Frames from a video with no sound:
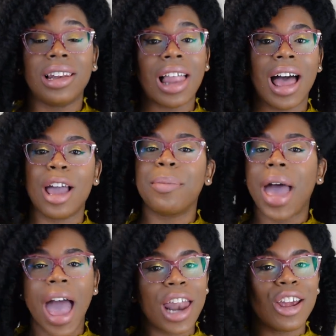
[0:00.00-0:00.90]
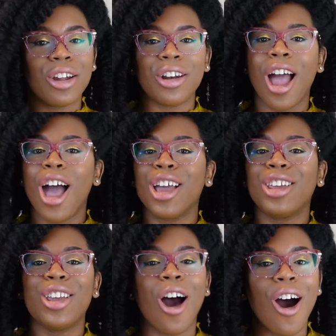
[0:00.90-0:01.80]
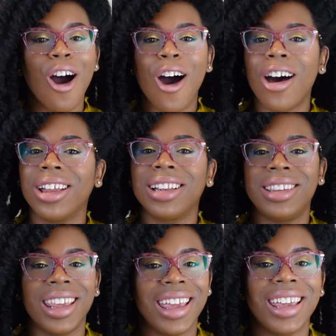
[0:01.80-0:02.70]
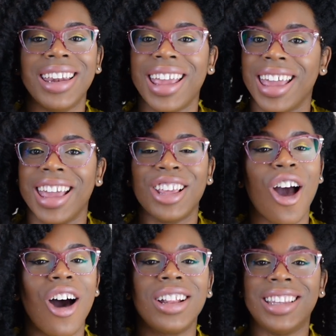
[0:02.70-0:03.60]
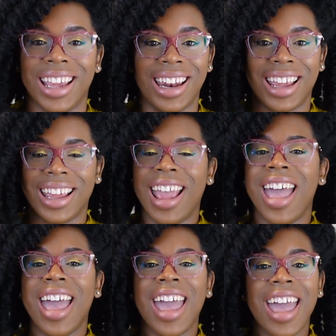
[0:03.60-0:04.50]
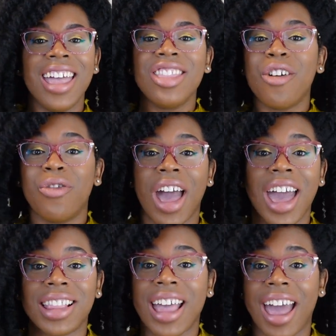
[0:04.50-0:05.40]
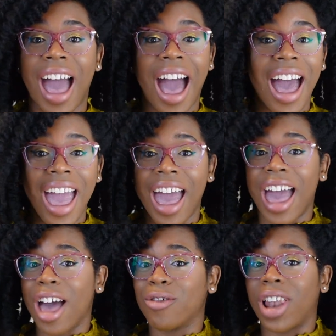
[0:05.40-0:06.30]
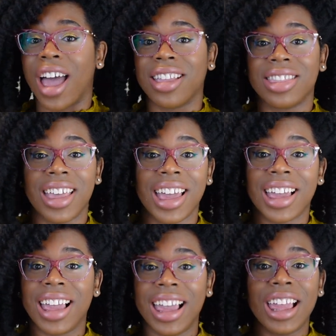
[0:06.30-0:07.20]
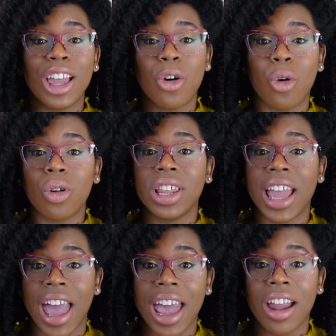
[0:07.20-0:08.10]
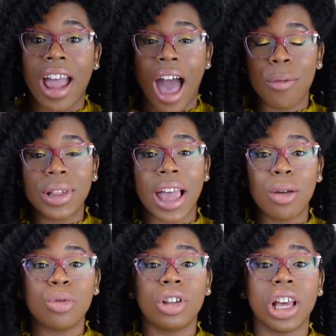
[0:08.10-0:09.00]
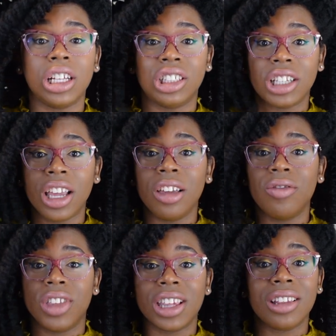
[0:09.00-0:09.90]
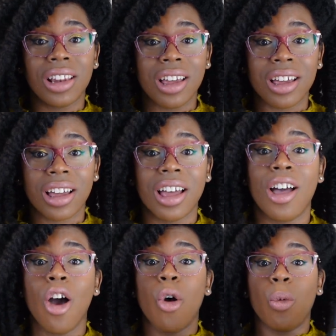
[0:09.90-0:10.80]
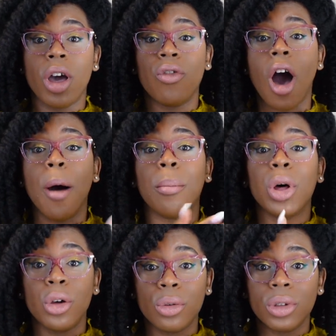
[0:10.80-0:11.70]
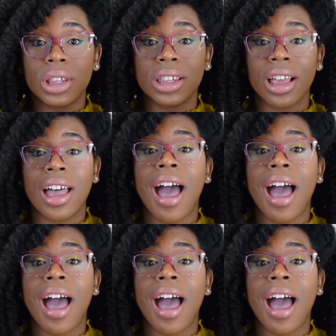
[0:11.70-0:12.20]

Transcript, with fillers: Like, Pattern, y'all did it. Y'all did it. And the fact that I have like thick, kinky, curly hair, and I was able to achieve this look with a mousse.